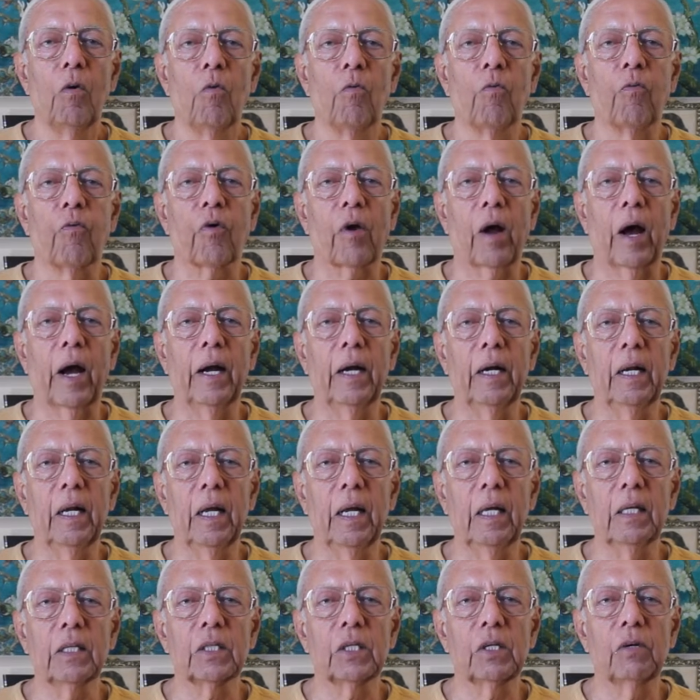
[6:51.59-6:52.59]

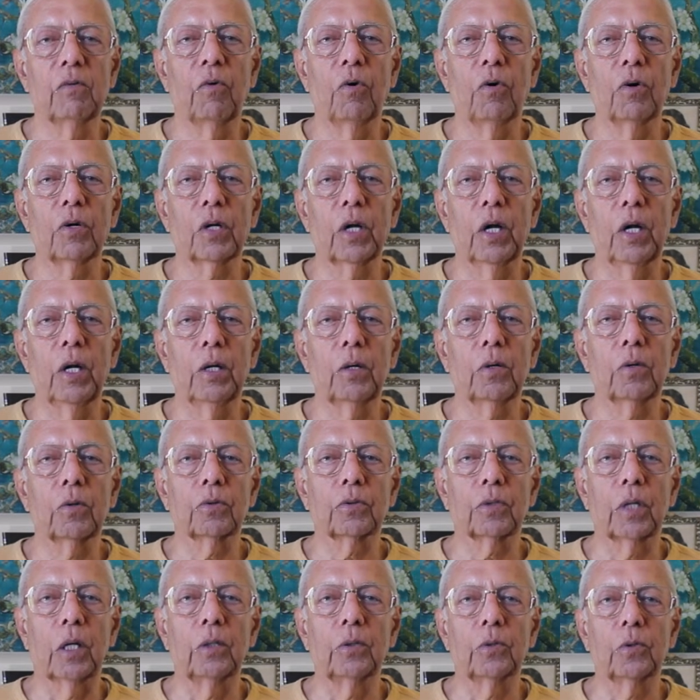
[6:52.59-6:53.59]
Friday is devoted to
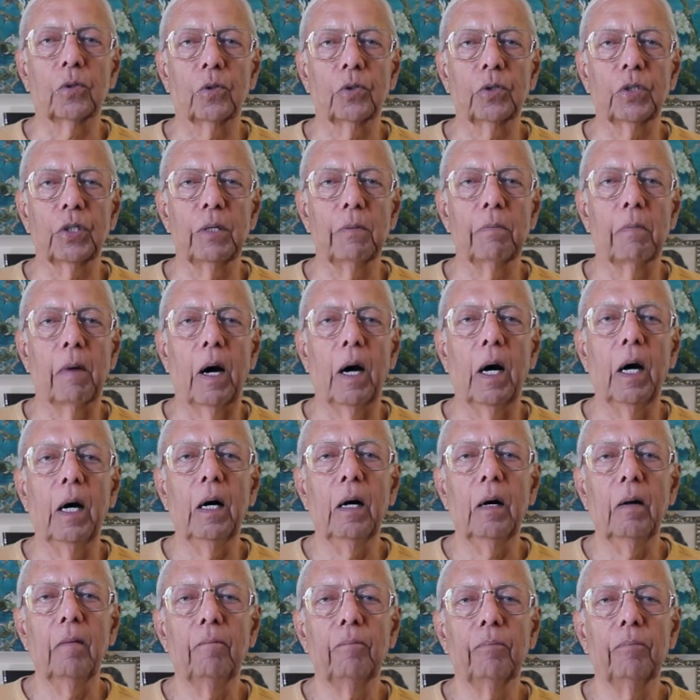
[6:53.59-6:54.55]
Santoshi Ma.